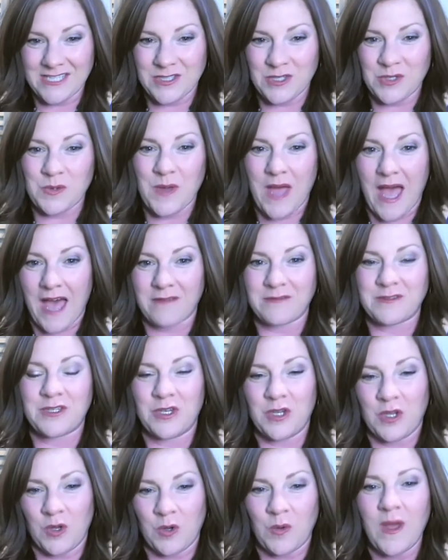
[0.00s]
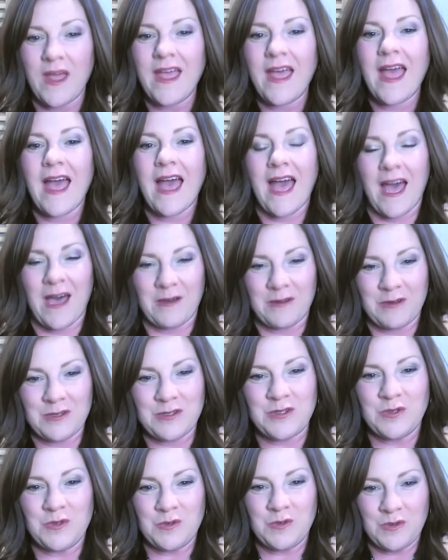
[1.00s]
So you have to know how to
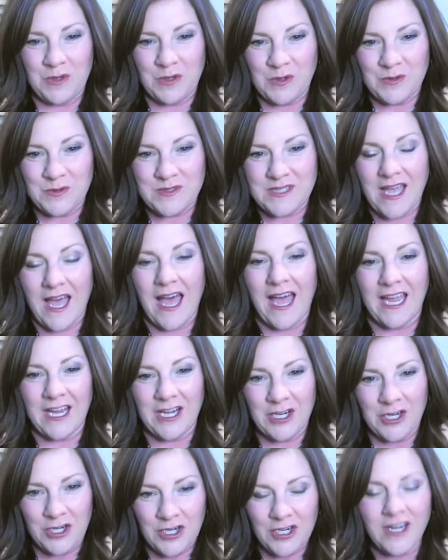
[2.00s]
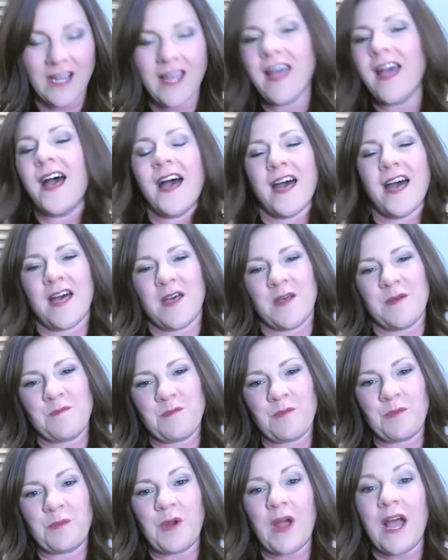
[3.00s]
do those higher
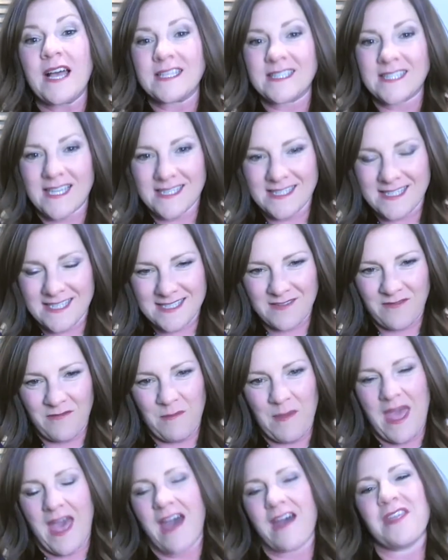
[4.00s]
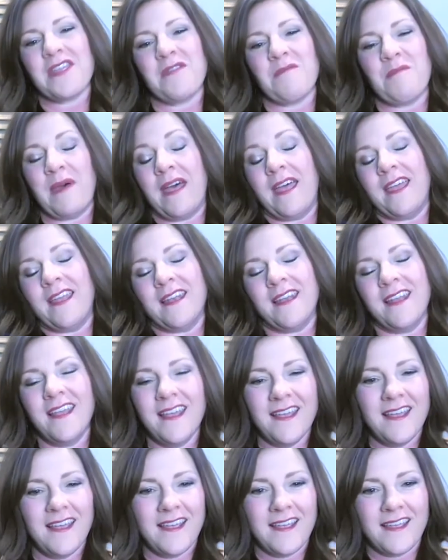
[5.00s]
um, processes of math. But
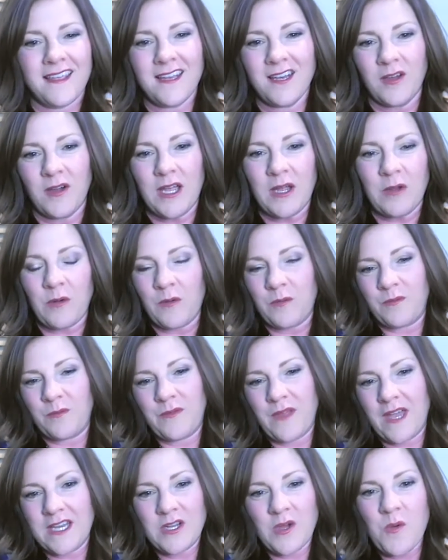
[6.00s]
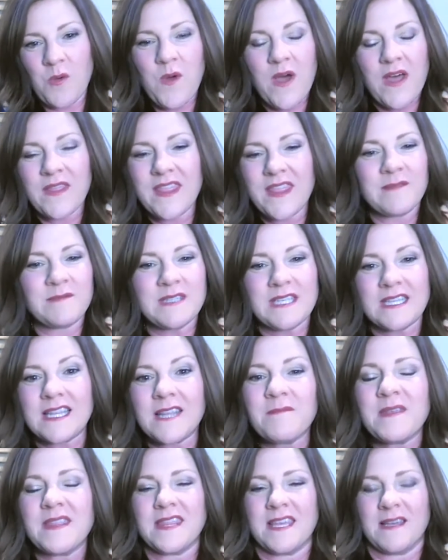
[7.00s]
you know, I oh, I don't want them to
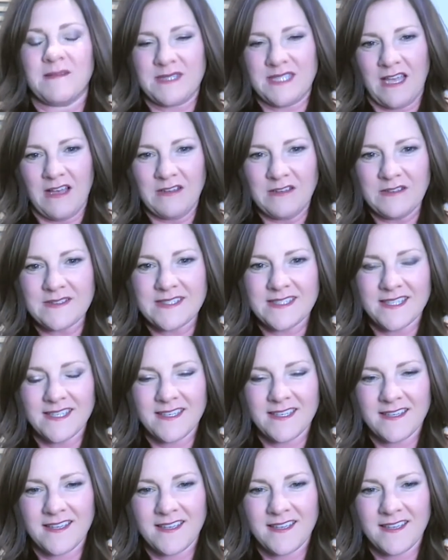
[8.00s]
limit themselves.